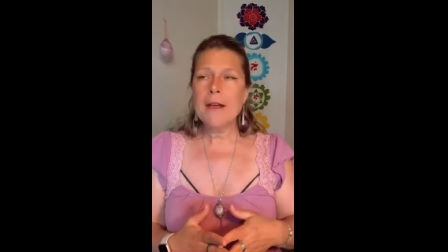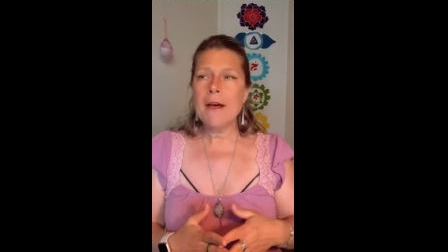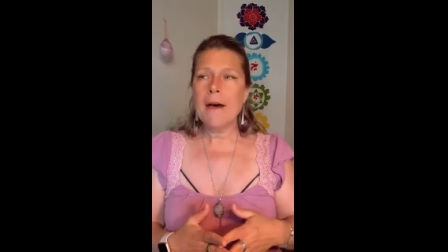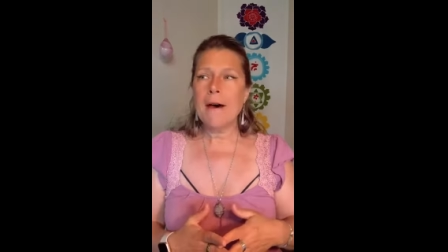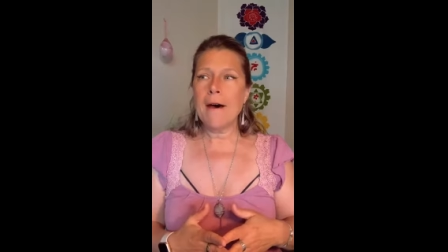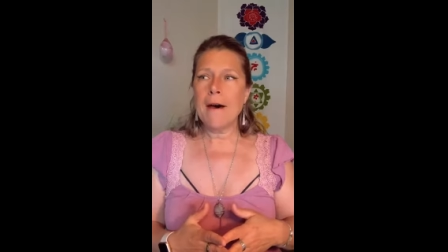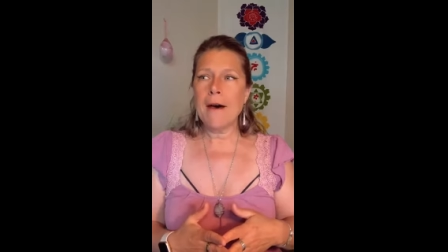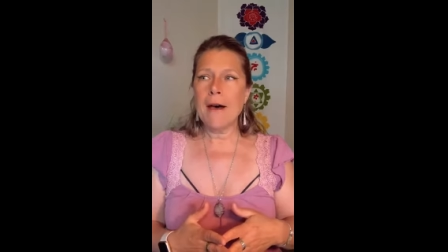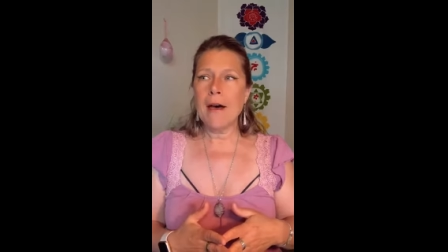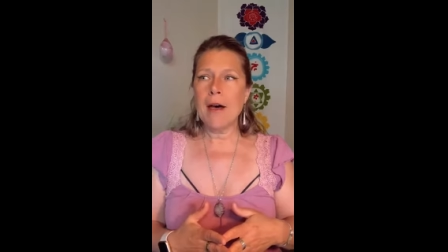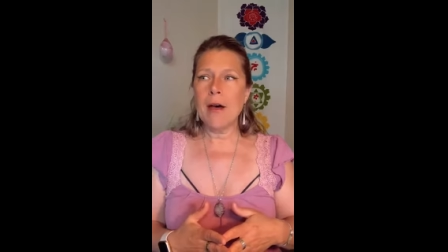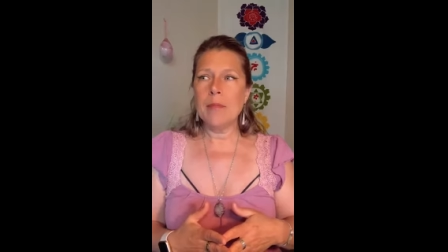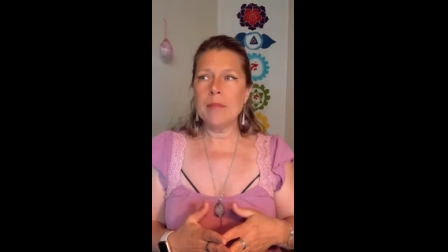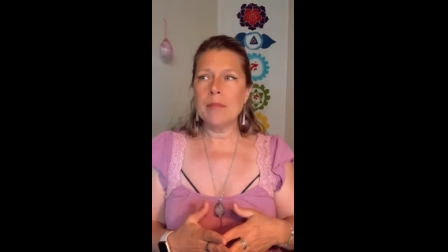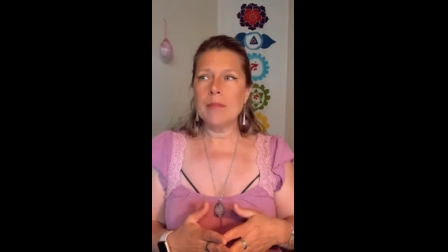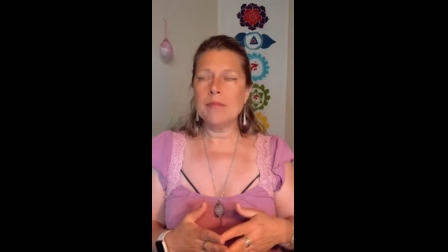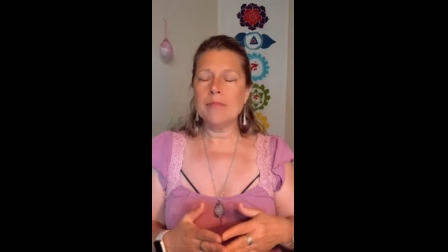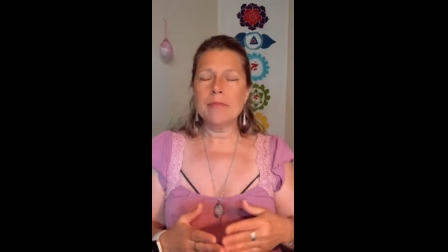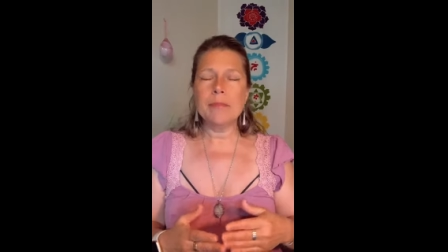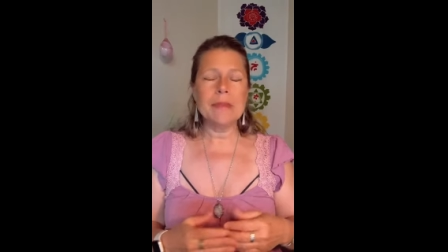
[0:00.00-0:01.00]

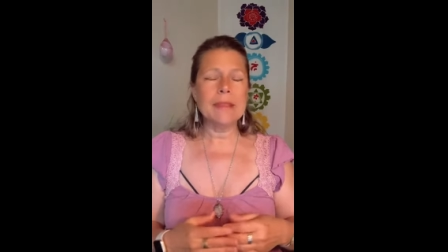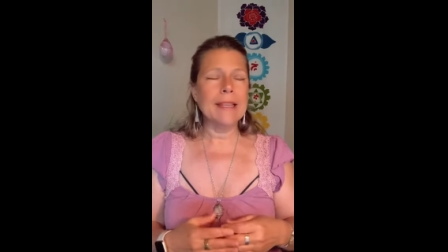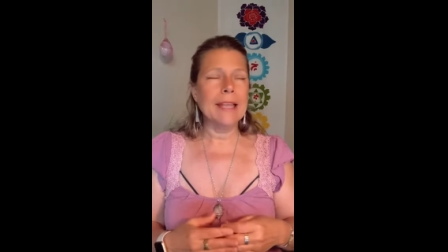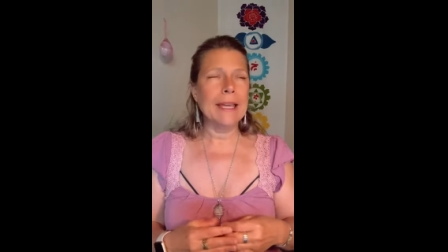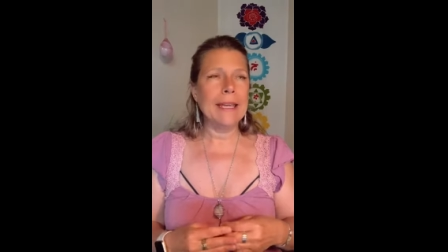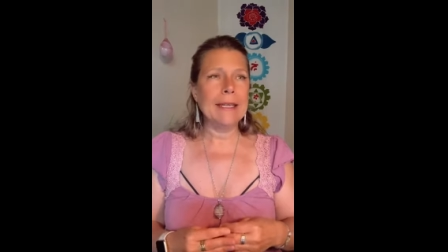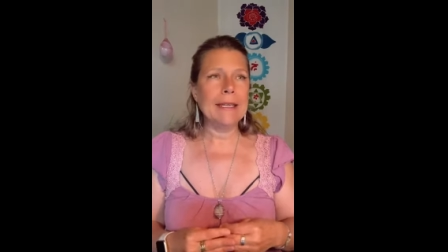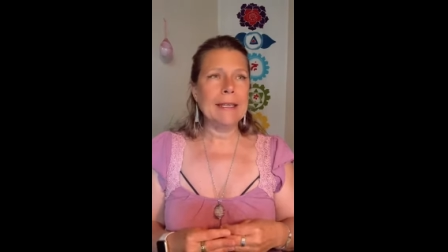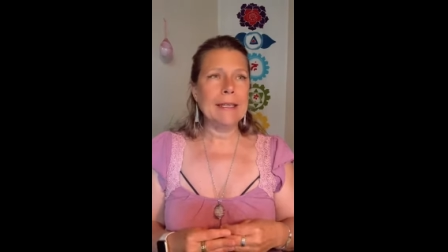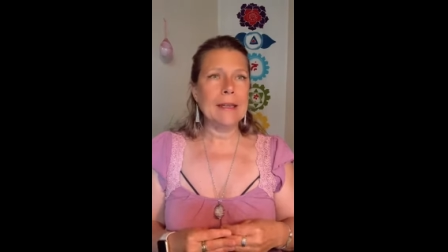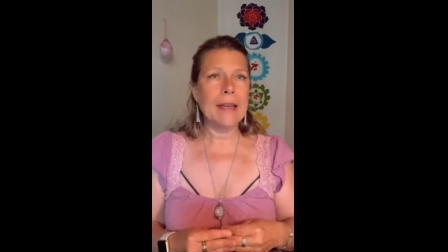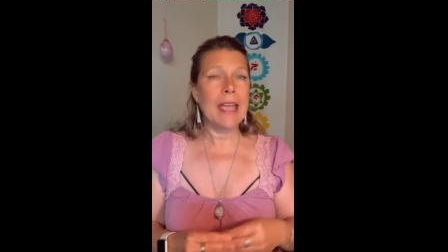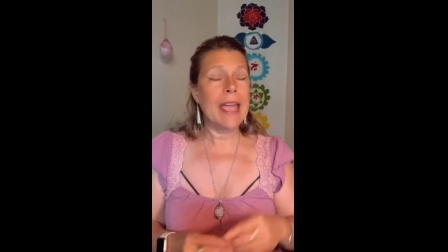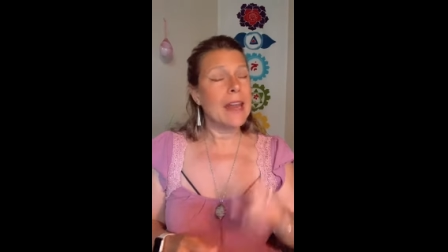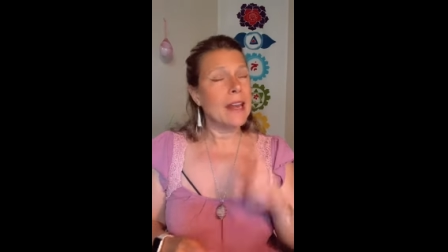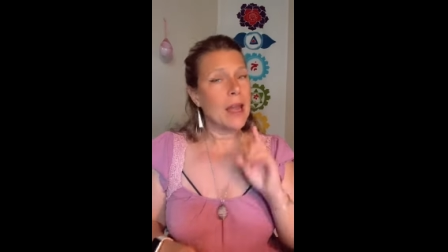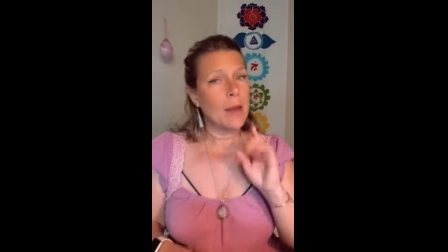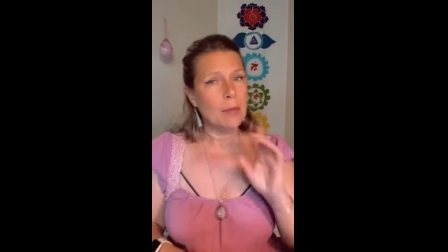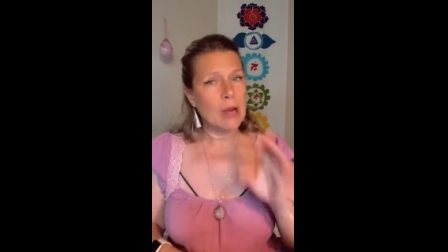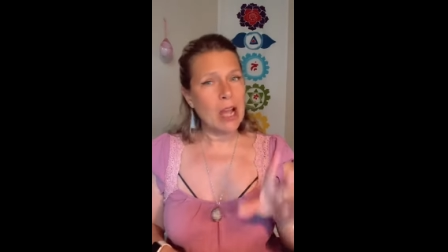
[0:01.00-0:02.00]
Um, like,
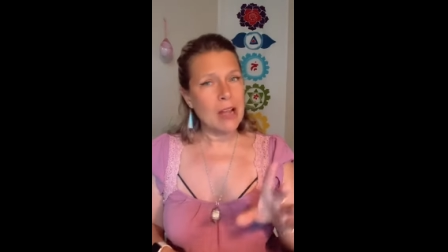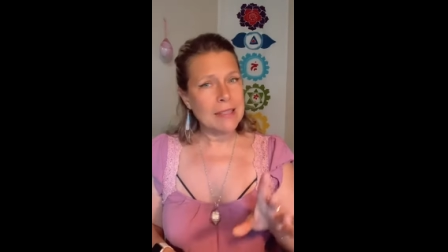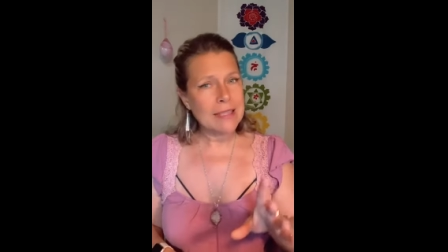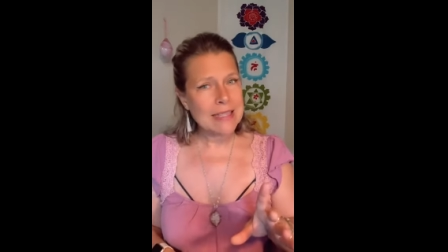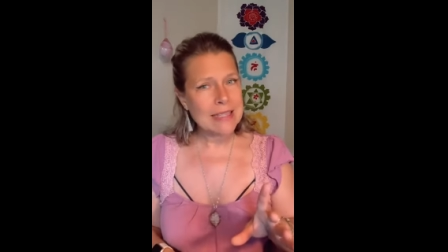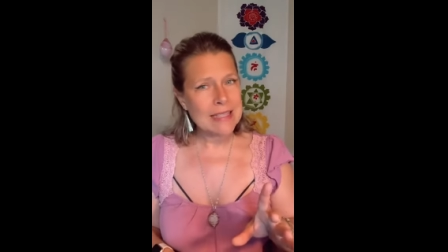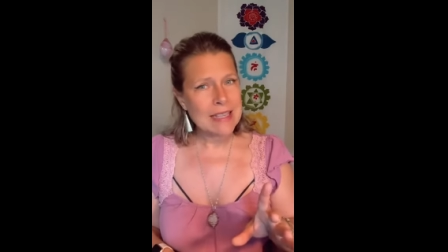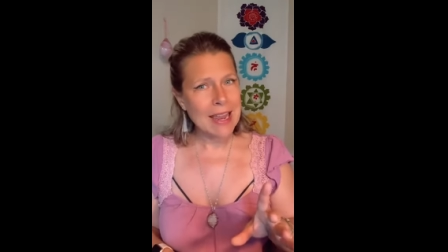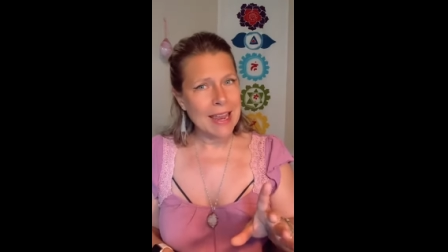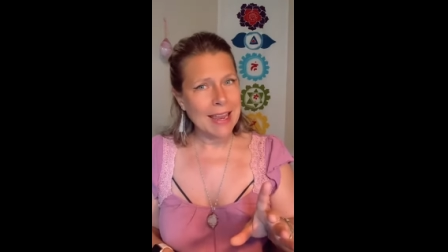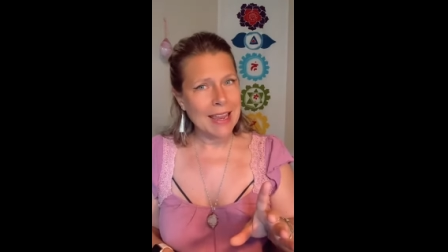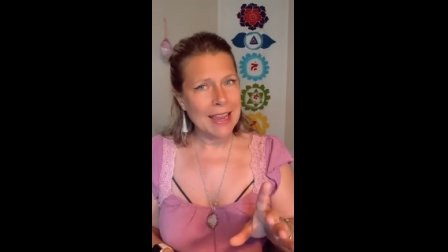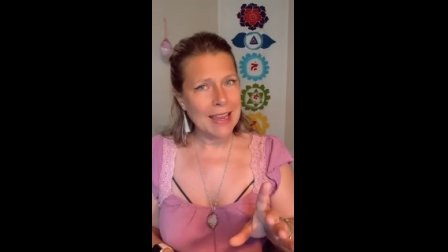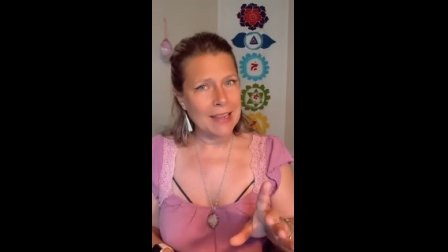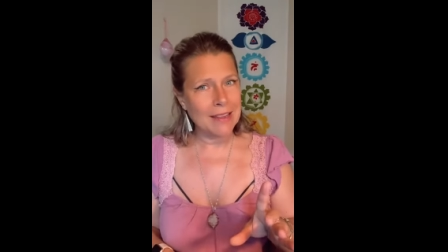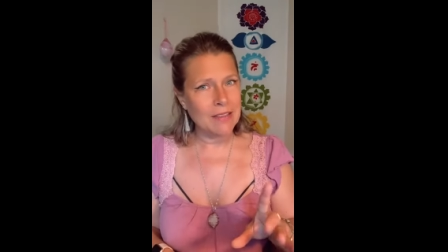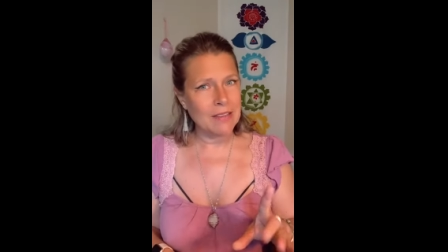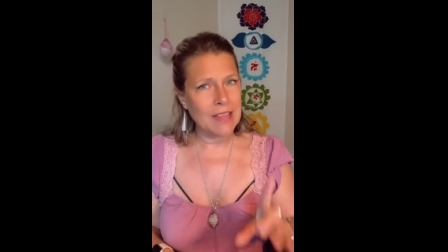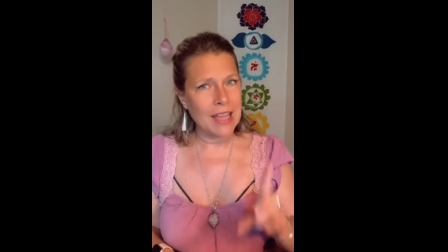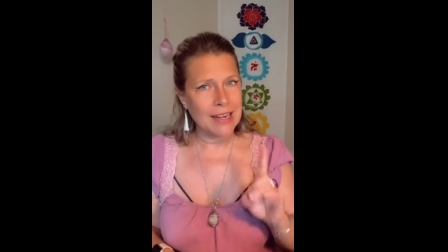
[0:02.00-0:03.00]
and I'm not
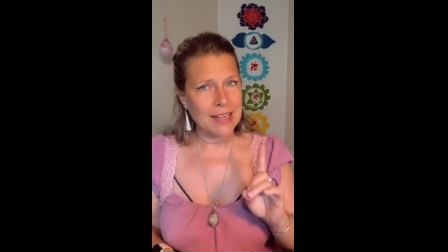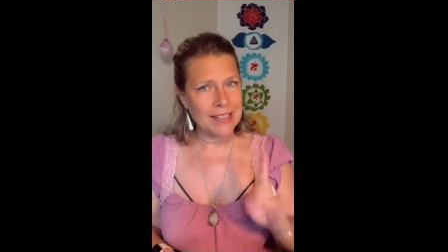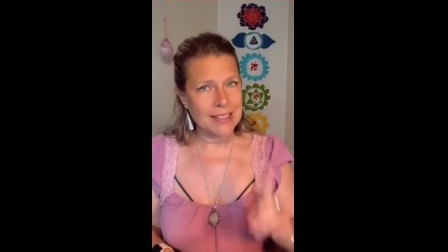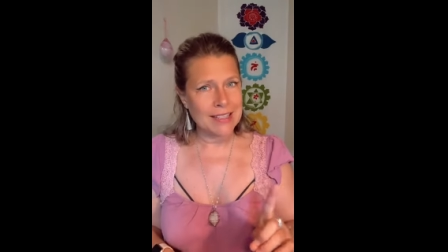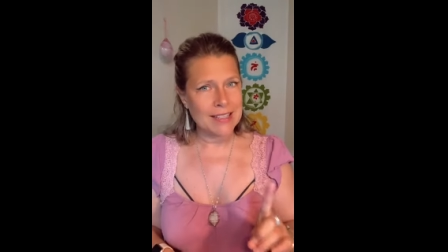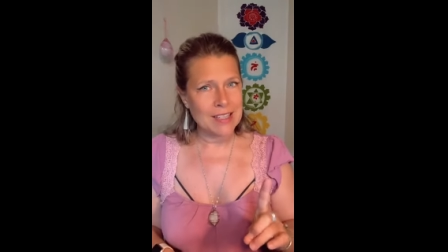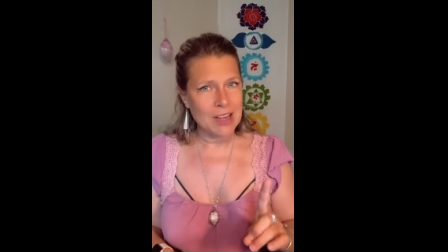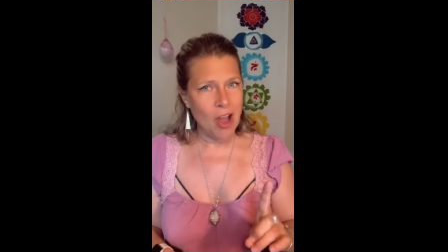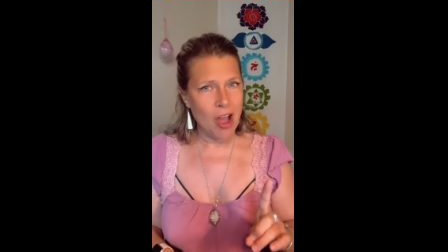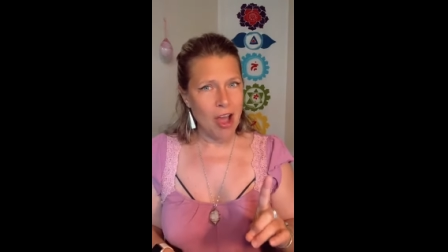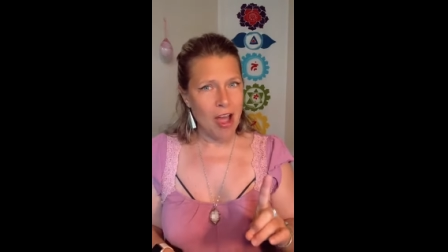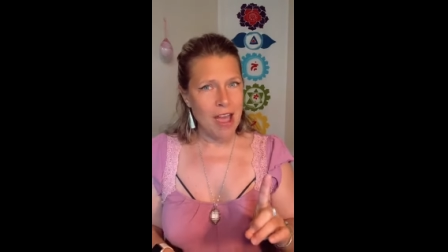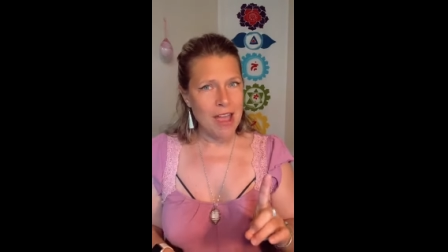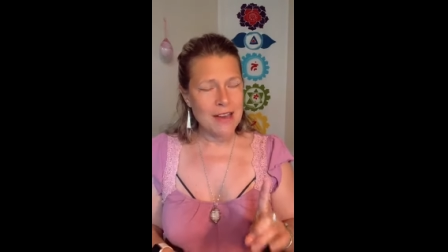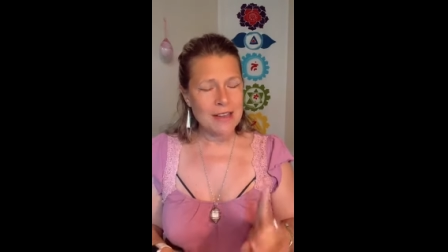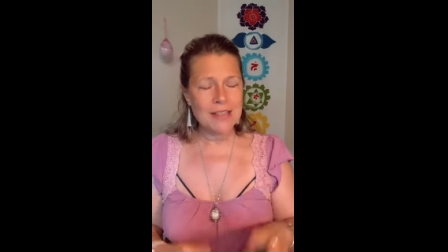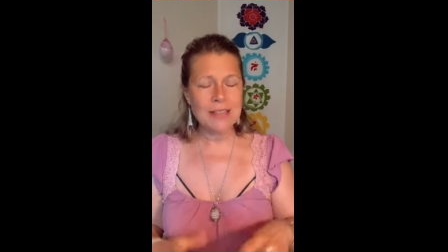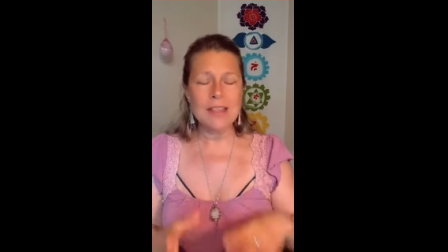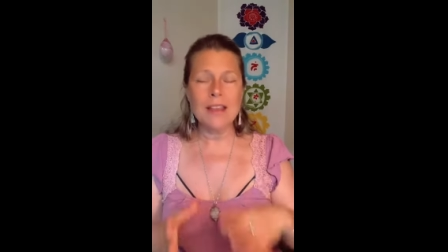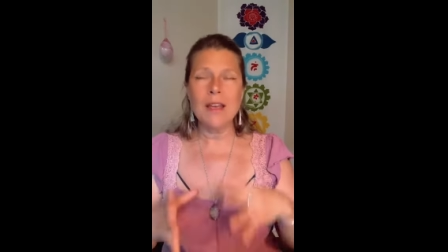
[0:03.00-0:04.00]
saying that it's
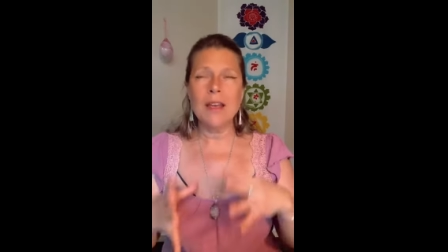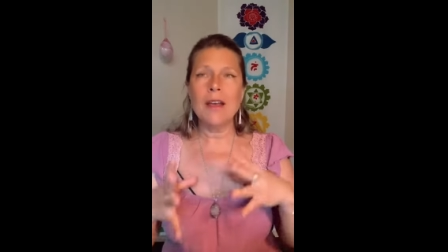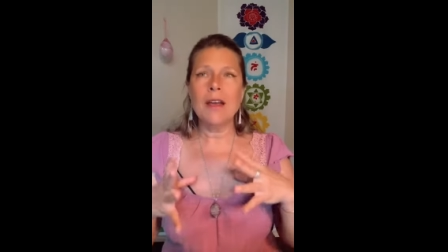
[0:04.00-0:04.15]
not